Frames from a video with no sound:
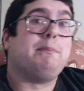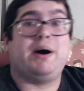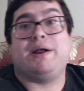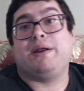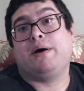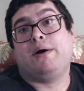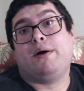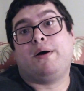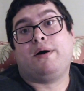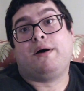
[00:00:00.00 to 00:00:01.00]
But
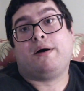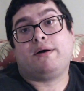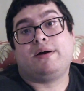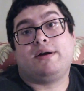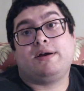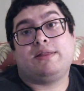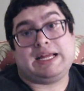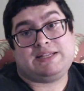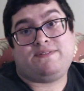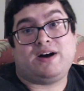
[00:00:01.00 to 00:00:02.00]

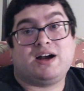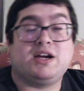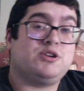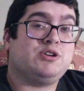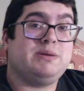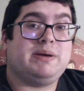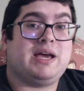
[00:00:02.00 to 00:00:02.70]
that's fucking creepy.